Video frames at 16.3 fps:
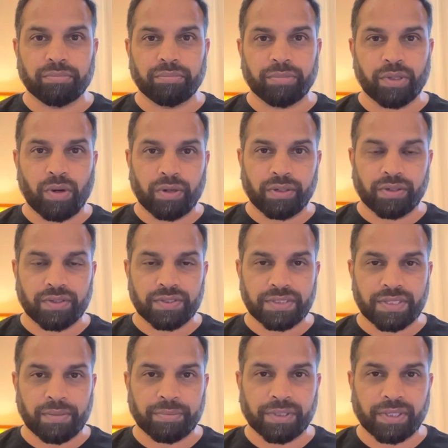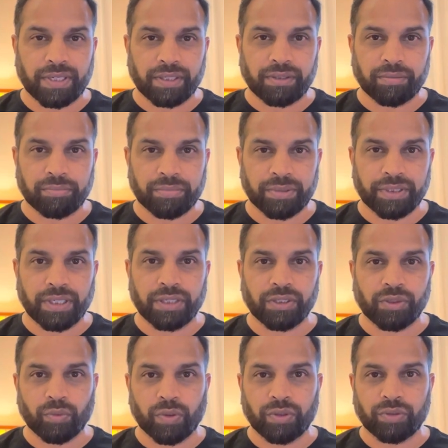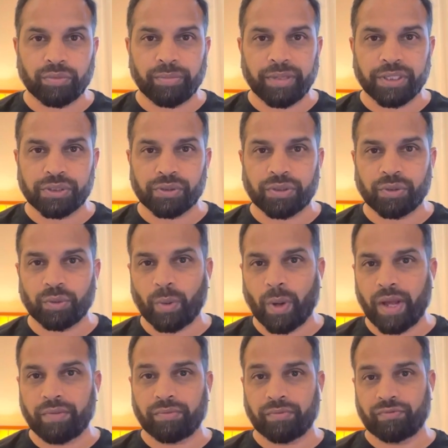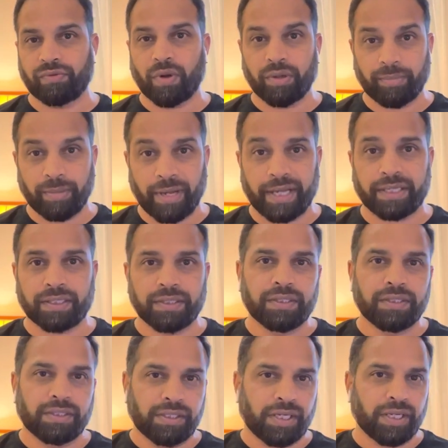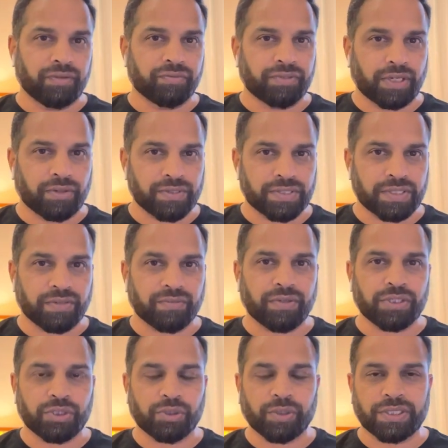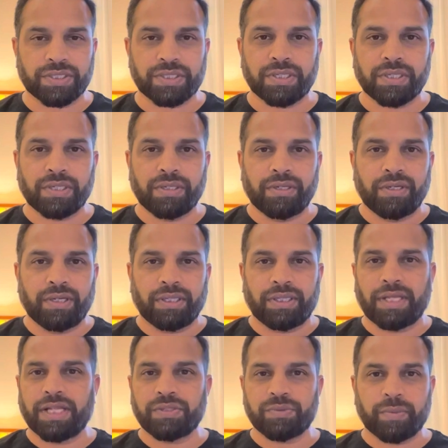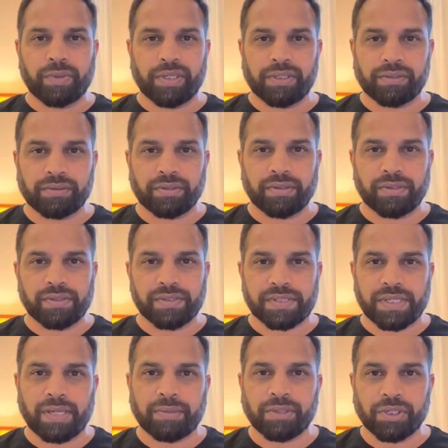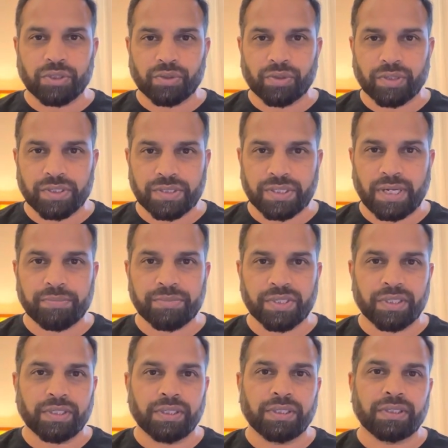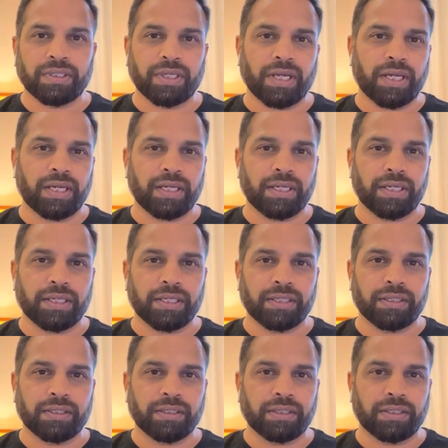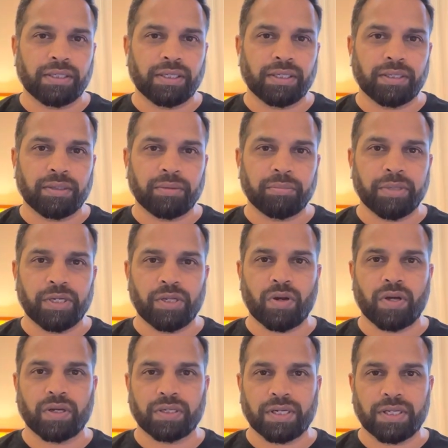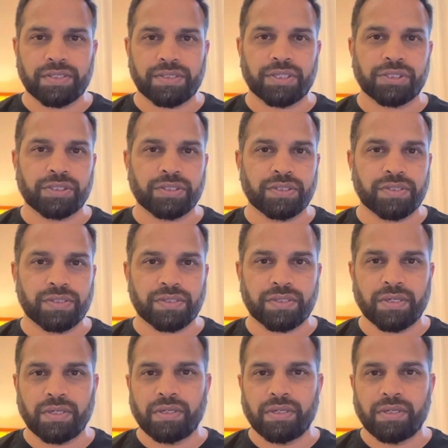beyond your risk appetite, but then you want to make sure you have a fallback if that risk eventuates. That's where cyber insurance comes in. And many organizations